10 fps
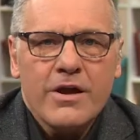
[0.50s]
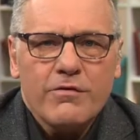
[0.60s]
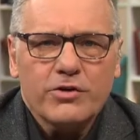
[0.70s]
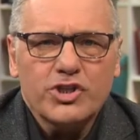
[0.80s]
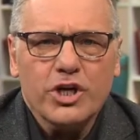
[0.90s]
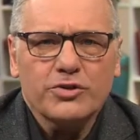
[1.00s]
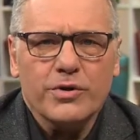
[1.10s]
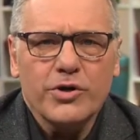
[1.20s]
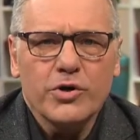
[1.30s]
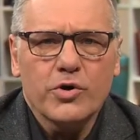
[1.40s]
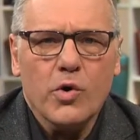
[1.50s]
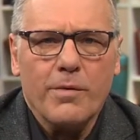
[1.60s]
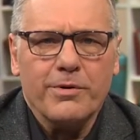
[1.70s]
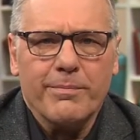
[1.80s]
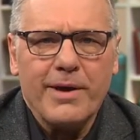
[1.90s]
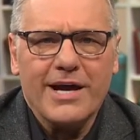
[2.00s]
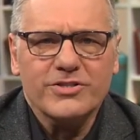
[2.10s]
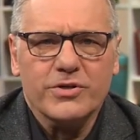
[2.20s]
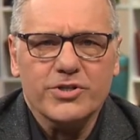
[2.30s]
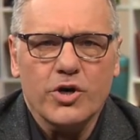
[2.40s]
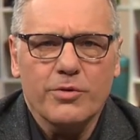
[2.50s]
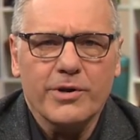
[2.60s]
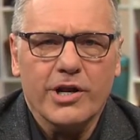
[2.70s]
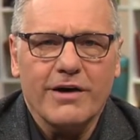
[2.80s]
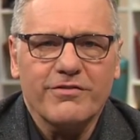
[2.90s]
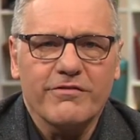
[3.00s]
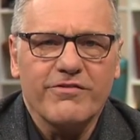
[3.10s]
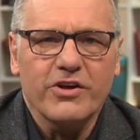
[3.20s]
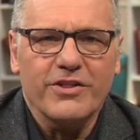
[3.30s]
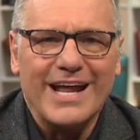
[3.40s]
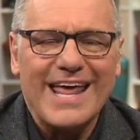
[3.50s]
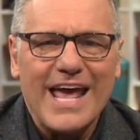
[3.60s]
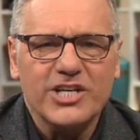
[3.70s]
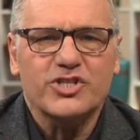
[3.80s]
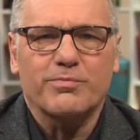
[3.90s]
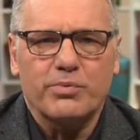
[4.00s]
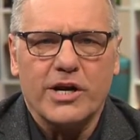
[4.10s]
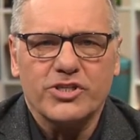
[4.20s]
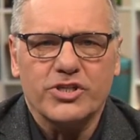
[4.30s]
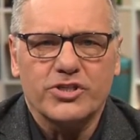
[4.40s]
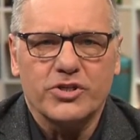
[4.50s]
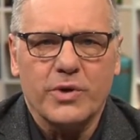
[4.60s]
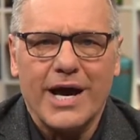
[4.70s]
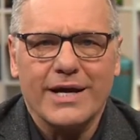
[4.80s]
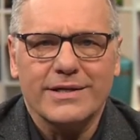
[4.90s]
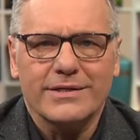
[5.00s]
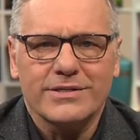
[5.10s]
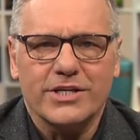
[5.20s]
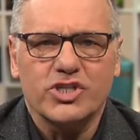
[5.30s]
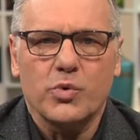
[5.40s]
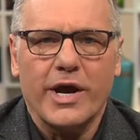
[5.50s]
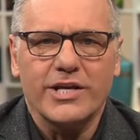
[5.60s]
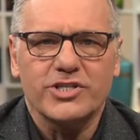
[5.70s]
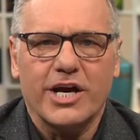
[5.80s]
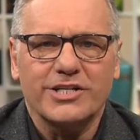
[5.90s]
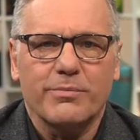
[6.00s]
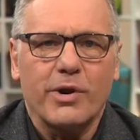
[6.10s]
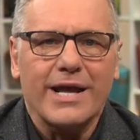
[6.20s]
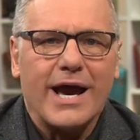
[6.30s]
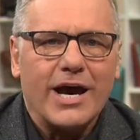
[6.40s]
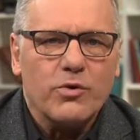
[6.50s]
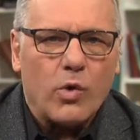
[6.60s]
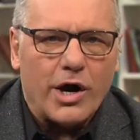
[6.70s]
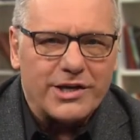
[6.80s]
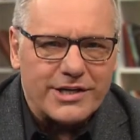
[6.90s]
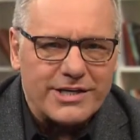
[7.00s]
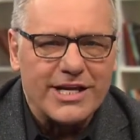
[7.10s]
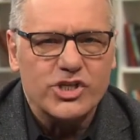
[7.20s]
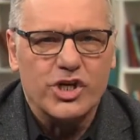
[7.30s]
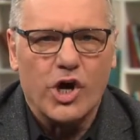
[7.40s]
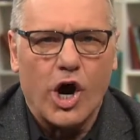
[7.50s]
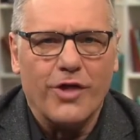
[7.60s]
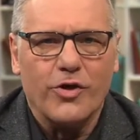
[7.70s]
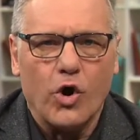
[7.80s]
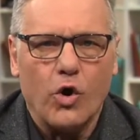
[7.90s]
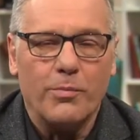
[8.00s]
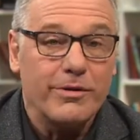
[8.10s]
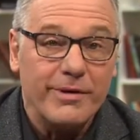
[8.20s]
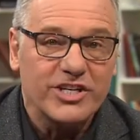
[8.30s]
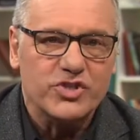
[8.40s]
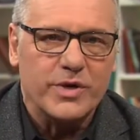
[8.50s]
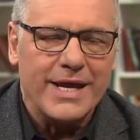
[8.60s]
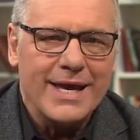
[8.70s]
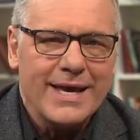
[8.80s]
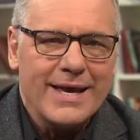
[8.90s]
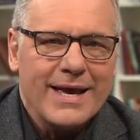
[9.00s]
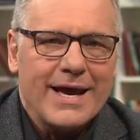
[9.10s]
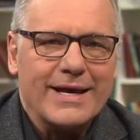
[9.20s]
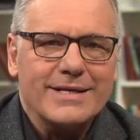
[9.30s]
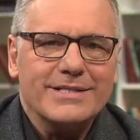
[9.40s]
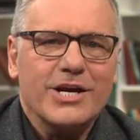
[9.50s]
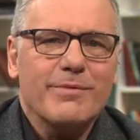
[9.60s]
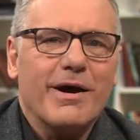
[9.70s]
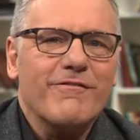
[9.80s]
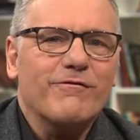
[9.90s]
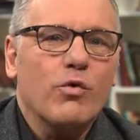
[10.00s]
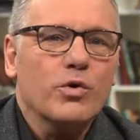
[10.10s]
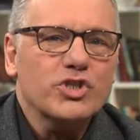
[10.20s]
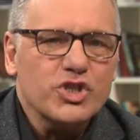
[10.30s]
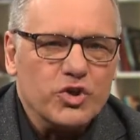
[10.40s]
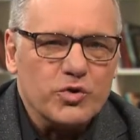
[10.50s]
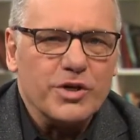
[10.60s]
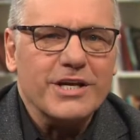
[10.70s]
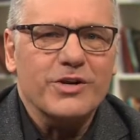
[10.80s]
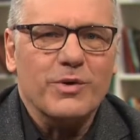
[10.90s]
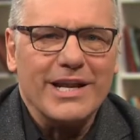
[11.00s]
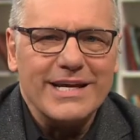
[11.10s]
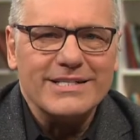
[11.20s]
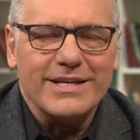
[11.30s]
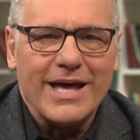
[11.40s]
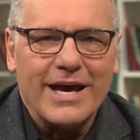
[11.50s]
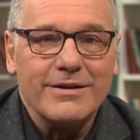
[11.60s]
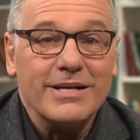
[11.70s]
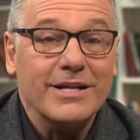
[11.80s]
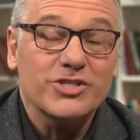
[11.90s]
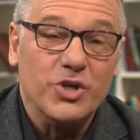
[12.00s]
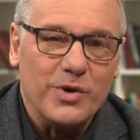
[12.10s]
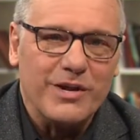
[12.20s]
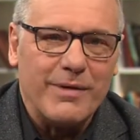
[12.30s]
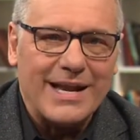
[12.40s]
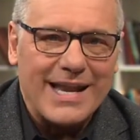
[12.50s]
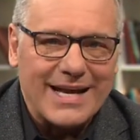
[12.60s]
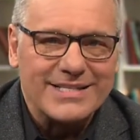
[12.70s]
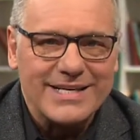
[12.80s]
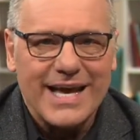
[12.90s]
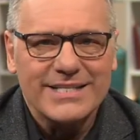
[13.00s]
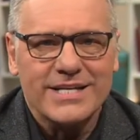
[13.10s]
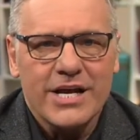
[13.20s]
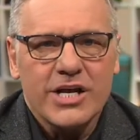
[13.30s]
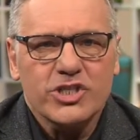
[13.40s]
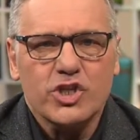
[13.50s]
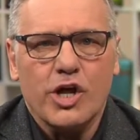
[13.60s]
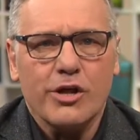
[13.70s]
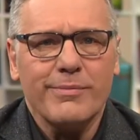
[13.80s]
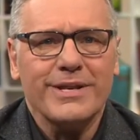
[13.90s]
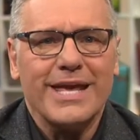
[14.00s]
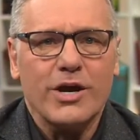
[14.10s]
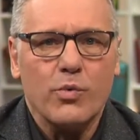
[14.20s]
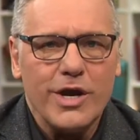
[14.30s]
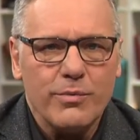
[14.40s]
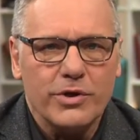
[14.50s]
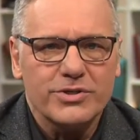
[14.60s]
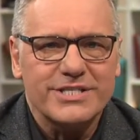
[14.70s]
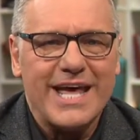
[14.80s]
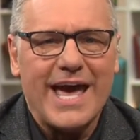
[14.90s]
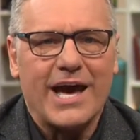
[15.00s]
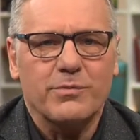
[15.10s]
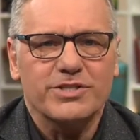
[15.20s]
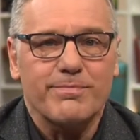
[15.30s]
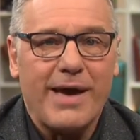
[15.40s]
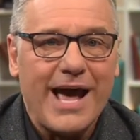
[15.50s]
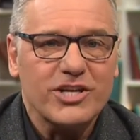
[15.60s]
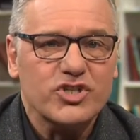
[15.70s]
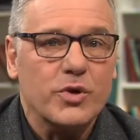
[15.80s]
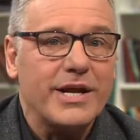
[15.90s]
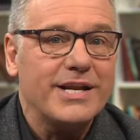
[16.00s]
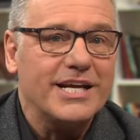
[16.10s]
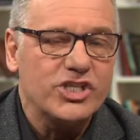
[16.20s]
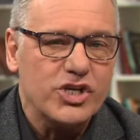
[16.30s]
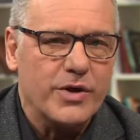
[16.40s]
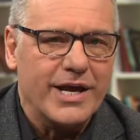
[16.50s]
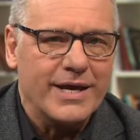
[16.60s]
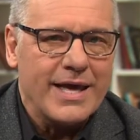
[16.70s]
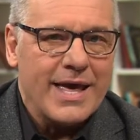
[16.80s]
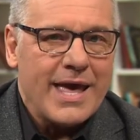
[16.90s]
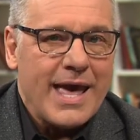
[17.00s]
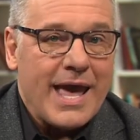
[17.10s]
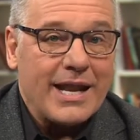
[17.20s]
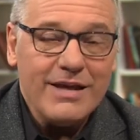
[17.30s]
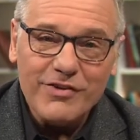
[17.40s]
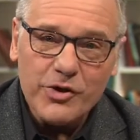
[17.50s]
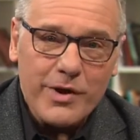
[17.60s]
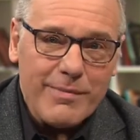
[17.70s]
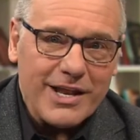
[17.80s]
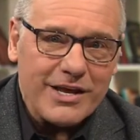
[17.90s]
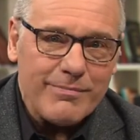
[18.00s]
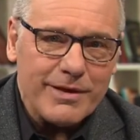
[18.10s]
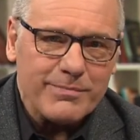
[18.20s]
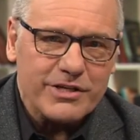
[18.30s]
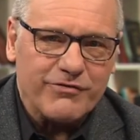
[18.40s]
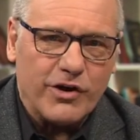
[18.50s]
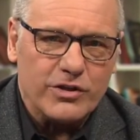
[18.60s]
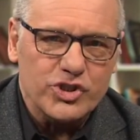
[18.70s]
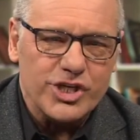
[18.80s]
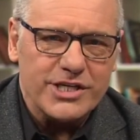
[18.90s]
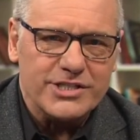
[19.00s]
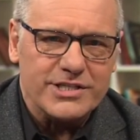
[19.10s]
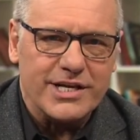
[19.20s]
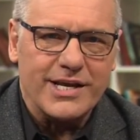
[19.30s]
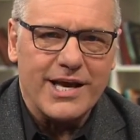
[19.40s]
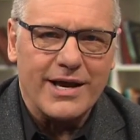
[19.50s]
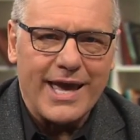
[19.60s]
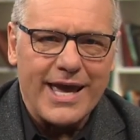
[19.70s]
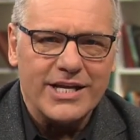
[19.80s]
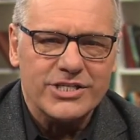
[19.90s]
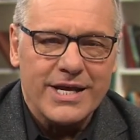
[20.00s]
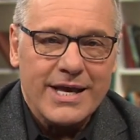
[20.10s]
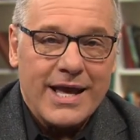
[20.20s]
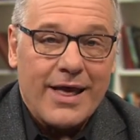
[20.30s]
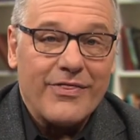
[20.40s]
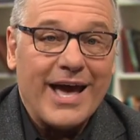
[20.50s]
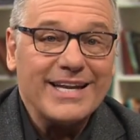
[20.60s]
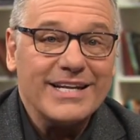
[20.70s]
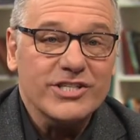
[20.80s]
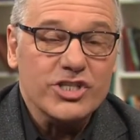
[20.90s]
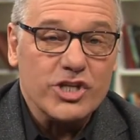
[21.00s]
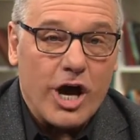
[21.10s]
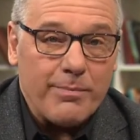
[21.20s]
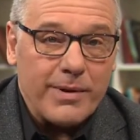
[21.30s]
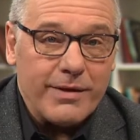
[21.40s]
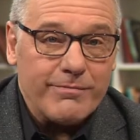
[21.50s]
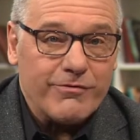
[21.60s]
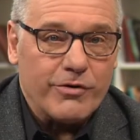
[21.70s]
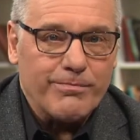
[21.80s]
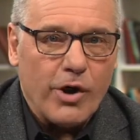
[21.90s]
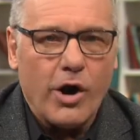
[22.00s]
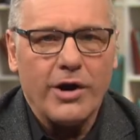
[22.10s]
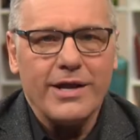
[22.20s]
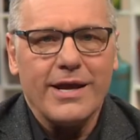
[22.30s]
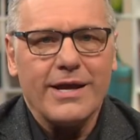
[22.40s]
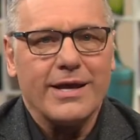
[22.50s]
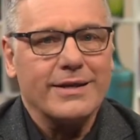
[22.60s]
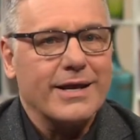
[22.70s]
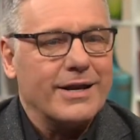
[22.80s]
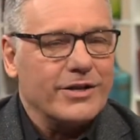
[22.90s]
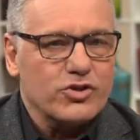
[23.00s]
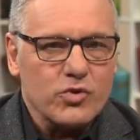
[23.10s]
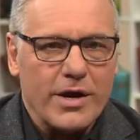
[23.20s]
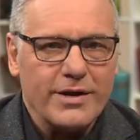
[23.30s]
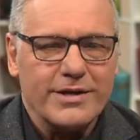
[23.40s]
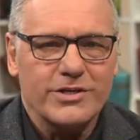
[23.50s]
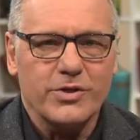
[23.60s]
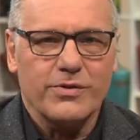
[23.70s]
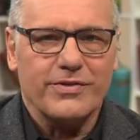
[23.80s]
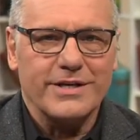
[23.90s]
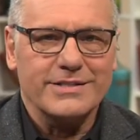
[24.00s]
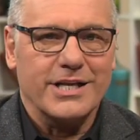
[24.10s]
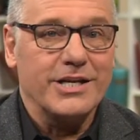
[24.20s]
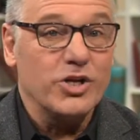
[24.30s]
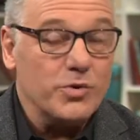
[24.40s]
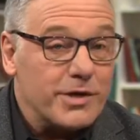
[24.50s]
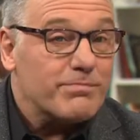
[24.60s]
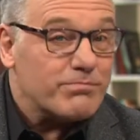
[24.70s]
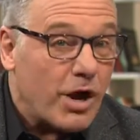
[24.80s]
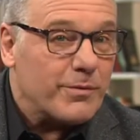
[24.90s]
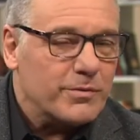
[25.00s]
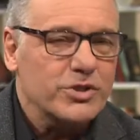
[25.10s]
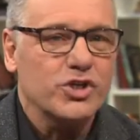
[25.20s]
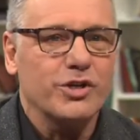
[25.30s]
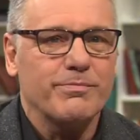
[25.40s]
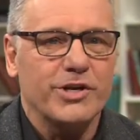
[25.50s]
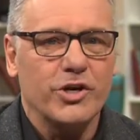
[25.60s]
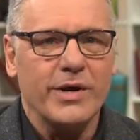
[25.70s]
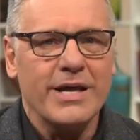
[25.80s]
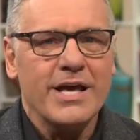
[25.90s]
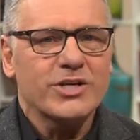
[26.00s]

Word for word: For children who grew up in a pastor's home can often feel that extra pressure to act in such a way as not to bring unwanted attention on the home and the ministry. I can tell you my four children can relate to that, and so can my next guest. Solomon Ikhuiwu's dad was a pastor in Nigeria, and even though he made a commitment to follow Jesus at a young age, that didn't stop him from partying and getting drunk and doing things that he knew he probably shouldn't have been doing.